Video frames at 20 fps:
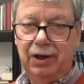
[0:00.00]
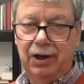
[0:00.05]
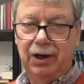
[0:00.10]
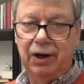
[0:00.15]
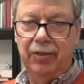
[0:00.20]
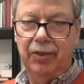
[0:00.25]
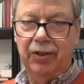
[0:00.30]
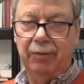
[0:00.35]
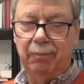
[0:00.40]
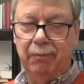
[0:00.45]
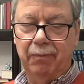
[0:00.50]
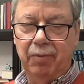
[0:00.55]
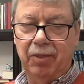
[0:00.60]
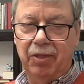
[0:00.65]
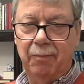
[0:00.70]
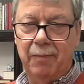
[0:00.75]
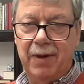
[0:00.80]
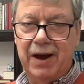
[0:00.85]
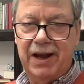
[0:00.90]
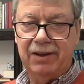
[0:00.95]
and the
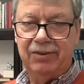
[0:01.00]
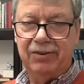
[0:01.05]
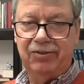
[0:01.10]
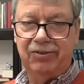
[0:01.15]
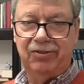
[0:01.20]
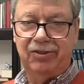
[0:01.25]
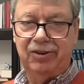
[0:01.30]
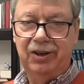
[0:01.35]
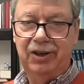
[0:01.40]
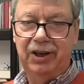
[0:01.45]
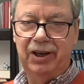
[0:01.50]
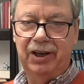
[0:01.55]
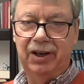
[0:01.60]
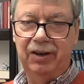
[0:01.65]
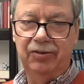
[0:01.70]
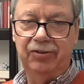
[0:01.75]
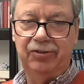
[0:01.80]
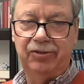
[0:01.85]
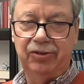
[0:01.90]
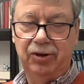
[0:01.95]
the mass
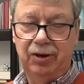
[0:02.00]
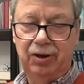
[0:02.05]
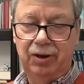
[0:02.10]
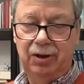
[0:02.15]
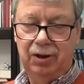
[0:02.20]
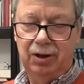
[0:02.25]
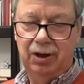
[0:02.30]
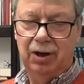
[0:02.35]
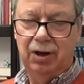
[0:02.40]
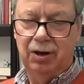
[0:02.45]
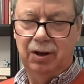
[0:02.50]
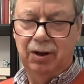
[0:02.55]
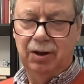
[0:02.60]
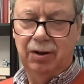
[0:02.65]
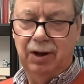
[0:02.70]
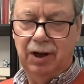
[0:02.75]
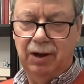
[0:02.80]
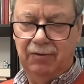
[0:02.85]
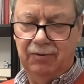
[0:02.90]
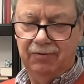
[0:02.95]
is uh,
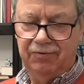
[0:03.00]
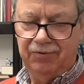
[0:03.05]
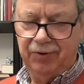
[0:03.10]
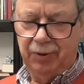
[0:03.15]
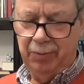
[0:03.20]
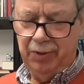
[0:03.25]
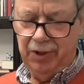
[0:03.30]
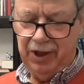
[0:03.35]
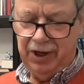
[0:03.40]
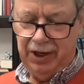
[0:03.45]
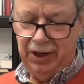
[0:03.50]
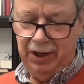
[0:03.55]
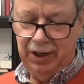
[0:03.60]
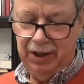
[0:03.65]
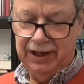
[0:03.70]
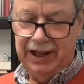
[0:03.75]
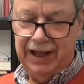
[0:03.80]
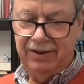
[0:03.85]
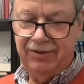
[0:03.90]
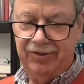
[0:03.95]
from the
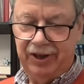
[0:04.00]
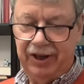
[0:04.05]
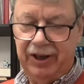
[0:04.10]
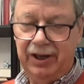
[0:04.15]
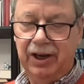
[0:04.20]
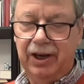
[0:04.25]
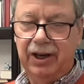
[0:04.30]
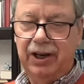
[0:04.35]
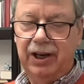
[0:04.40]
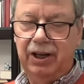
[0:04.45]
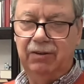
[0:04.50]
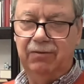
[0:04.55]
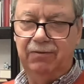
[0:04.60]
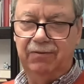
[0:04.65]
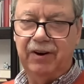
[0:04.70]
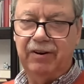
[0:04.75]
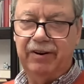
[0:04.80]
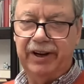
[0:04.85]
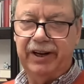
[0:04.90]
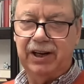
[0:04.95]
lensing is
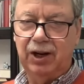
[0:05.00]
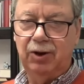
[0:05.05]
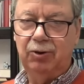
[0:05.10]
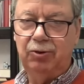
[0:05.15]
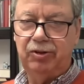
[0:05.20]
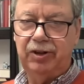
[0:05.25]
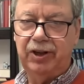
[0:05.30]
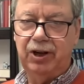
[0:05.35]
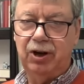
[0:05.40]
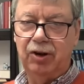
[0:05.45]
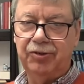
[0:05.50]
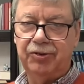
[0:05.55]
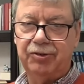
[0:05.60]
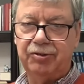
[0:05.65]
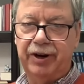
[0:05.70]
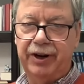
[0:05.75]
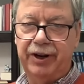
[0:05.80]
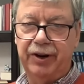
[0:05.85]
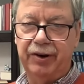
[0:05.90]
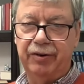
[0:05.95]
very closely
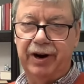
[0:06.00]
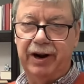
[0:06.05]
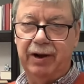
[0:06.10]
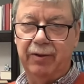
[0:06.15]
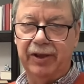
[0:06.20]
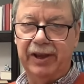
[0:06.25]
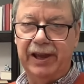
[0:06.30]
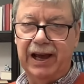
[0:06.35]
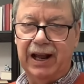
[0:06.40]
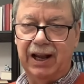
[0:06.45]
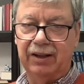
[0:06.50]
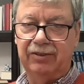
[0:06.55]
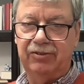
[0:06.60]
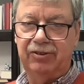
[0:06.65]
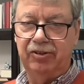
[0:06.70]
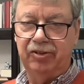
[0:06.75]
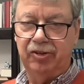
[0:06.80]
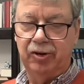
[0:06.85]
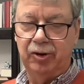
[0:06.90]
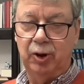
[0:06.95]
concentrated around the
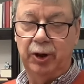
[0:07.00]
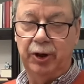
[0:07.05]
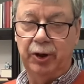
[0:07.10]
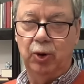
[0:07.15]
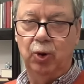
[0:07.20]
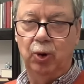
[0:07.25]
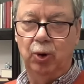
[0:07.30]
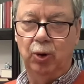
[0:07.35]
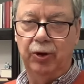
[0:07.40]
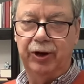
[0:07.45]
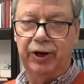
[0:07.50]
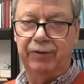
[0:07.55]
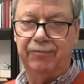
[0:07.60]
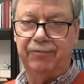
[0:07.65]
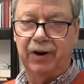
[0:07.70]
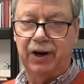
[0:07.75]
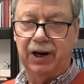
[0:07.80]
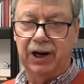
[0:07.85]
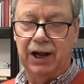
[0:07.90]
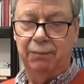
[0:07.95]
galaxies, including all the
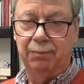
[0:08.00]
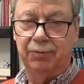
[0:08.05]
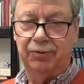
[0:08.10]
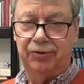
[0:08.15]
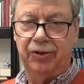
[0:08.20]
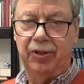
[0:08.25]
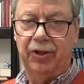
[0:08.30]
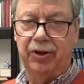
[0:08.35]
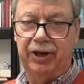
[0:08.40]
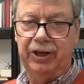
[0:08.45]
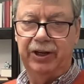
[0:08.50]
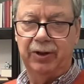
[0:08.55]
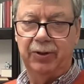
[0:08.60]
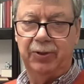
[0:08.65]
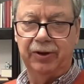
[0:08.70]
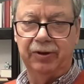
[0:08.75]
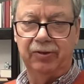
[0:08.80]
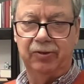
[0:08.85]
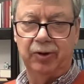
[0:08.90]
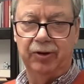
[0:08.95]
different lumps and the detailed
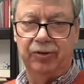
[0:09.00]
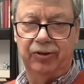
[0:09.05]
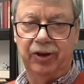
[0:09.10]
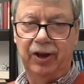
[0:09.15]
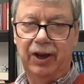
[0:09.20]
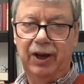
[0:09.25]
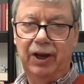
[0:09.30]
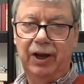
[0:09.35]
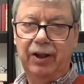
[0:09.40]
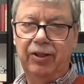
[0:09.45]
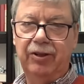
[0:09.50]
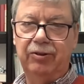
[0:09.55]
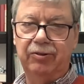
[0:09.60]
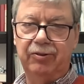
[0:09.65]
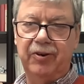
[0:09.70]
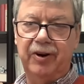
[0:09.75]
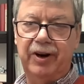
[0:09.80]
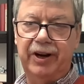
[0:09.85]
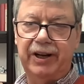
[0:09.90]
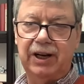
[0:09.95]
things. So there's a
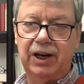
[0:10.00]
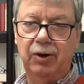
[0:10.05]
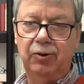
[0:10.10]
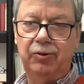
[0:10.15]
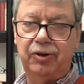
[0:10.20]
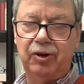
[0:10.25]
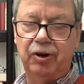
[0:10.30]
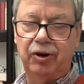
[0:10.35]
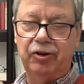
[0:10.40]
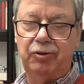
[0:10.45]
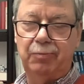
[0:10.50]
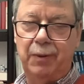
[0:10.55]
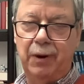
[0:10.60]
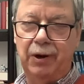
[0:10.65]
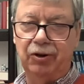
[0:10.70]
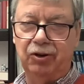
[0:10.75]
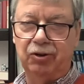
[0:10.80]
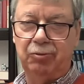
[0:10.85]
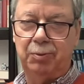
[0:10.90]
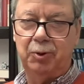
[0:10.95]
very close
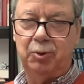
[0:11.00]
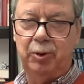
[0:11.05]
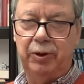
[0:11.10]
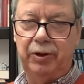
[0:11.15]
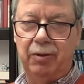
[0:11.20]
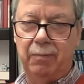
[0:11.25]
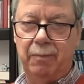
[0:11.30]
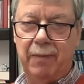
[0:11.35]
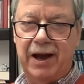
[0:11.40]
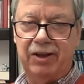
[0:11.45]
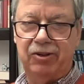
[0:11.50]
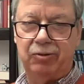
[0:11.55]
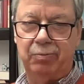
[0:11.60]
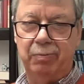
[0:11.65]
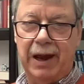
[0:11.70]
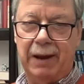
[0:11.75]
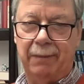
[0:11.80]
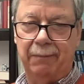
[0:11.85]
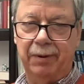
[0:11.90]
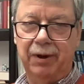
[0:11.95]
correspondence between the mass
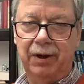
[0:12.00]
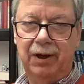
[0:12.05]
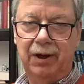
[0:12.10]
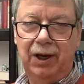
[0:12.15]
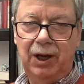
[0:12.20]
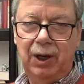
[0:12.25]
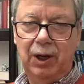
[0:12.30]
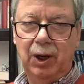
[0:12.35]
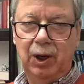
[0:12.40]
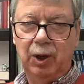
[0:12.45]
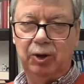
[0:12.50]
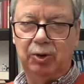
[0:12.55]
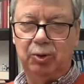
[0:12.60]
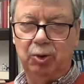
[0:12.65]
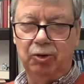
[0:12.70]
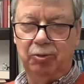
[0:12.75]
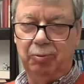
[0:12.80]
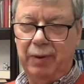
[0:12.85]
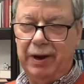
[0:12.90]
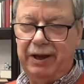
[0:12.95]
map, which
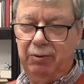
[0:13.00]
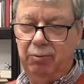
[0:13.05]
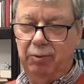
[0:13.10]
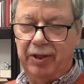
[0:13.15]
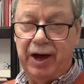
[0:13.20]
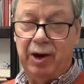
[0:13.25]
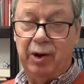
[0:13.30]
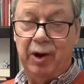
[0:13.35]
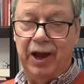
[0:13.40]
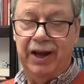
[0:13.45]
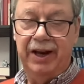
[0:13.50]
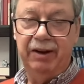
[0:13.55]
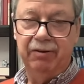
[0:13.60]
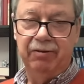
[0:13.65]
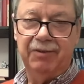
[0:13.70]
was made without any